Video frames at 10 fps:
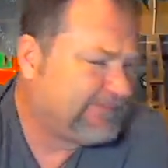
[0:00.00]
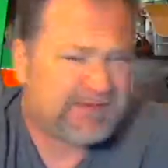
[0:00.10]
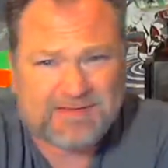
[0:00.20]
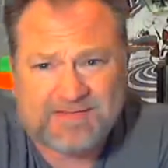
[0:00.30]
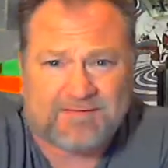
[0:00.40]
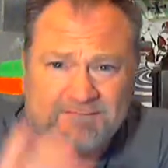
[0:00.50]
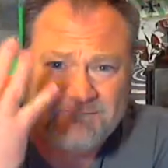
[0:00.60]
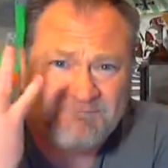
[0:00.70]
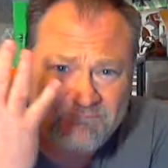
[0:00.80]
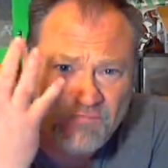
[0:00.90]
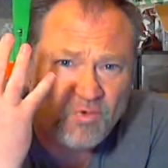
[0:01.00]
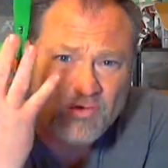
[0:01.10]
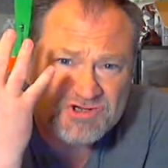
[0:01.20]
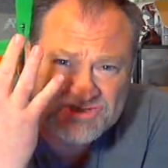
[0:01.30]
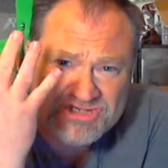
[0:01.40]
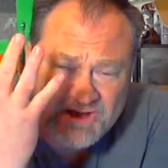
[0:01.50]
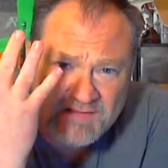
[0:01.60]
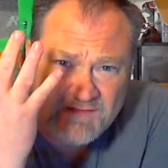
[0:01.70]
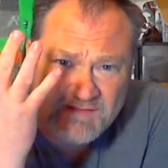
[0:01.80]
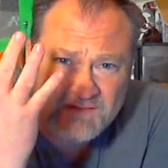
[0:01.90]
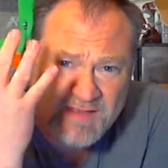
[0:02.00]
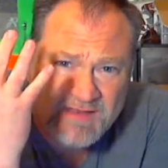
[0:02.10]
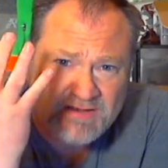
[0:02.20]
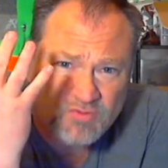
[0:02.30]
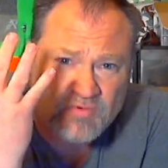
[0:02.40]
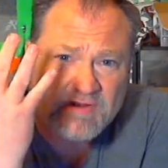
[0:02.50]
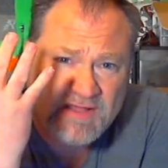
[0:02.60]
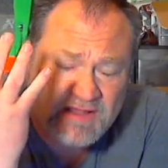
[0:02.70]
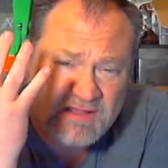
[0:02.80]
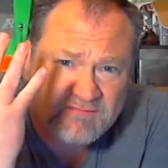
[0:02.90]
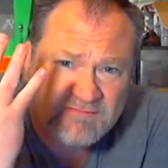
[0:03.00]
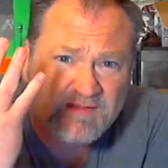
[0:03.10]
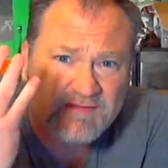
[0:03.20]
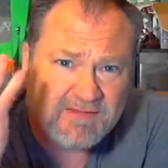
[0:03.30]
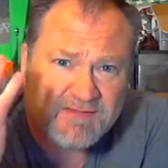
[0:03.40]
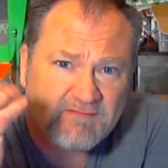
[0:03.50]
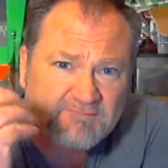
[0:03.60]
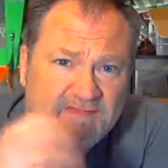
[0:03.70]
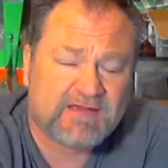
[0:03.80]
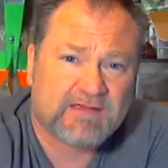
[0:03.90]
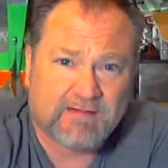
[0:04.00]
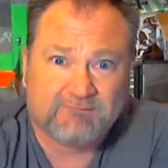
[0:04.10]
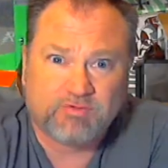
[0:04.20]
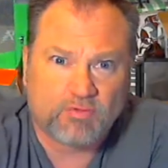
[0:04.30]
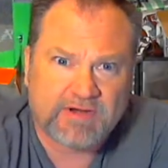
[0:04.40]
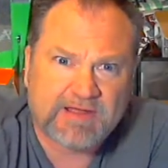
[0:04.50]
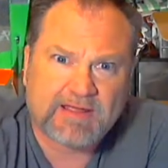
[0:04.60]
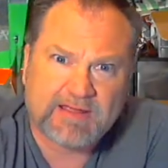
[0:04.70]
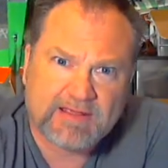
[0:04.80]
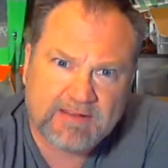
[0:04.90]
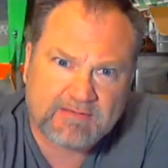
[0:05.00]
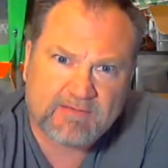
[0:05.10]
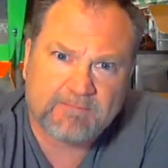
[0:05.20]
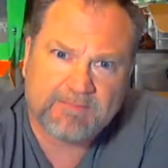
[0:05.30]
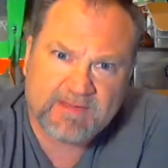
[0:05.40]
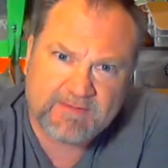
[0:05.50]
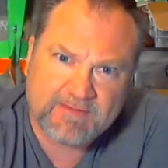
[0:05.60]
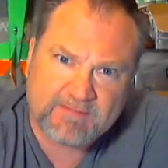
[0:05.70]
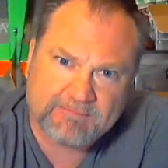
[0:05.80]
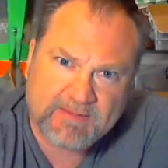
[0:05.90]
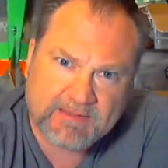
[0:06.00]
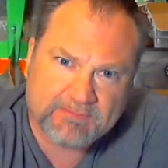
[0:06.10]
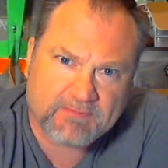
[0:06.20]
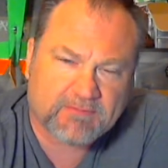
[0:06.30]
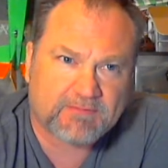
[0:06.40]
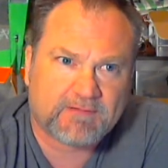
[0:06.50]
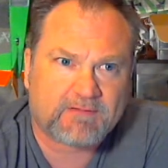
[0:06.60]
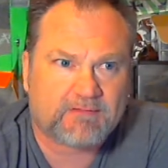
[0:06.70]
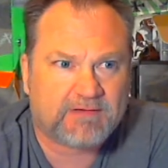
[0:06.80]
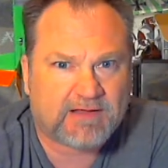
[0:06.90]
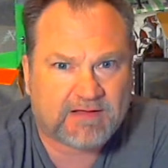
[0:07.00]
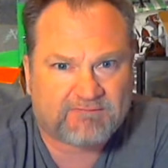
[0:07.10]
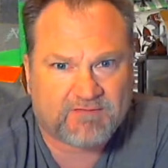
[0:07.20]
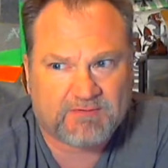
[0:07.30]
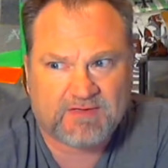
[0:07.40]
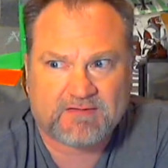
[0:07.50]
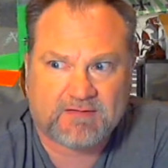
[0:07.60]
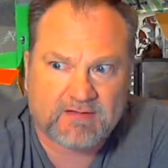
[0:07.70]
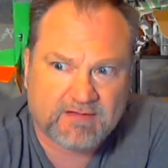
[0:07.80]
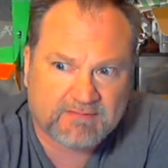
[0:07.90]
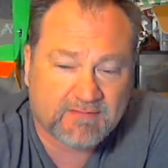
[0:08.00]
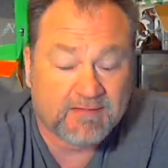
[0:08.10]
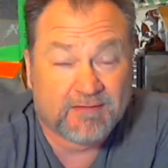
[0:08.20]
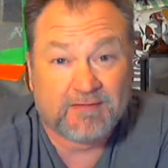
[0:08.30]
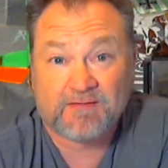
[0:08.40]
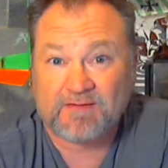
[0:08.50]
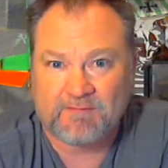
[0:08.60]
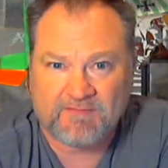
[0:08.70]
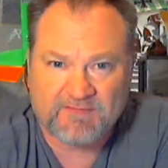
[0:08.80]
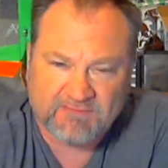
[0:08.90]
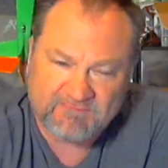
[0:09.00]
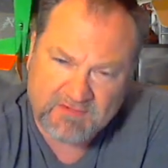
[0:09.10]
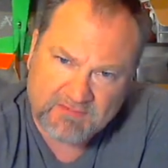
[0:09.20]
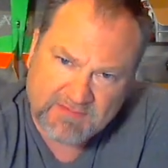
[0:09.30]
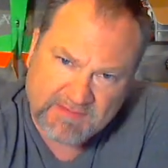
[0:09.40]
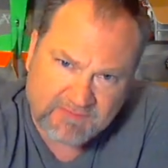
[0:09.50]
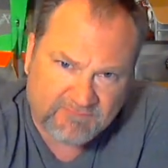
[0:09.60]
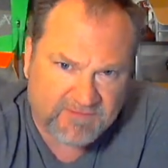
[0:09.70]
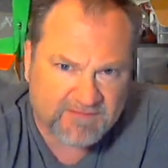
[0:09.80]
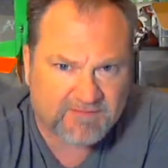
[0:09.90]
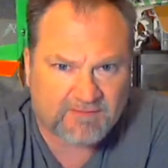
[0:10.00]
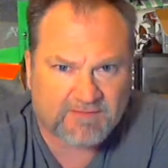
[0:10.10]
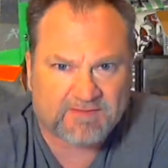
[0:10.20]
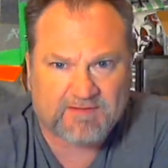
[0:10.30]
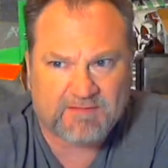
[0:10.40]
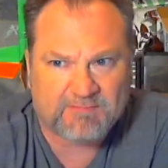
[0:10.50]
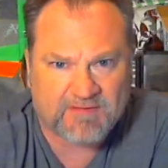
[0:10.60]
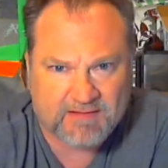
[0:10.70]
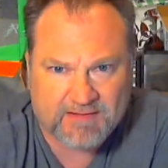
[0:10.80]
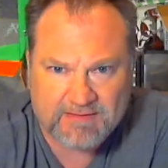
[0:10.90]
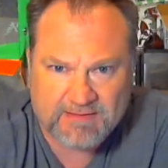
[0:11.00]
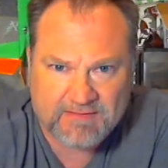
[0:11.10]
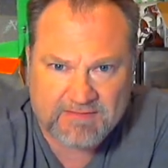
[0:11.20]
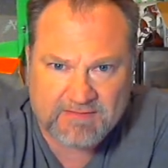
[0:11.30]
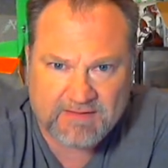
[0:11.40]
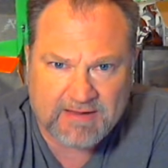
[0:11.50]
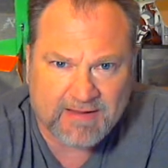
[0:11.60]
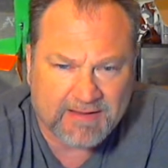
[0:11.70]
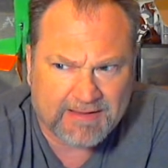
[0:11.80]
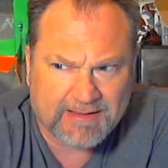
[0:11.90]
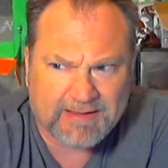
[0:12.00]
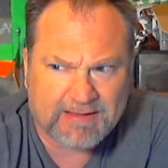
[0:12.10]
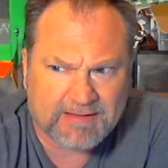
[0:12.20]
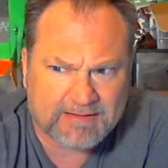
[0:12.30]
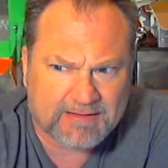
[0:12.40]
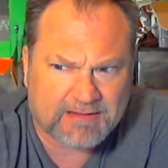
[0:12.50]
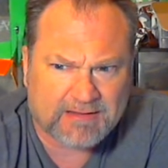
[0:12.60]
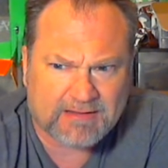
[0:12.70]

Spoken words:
Get the 4 sheets that you would have instead of the 48 pieces of paper that are going to have to be cut, some of them very carefully so that seams align nicely, and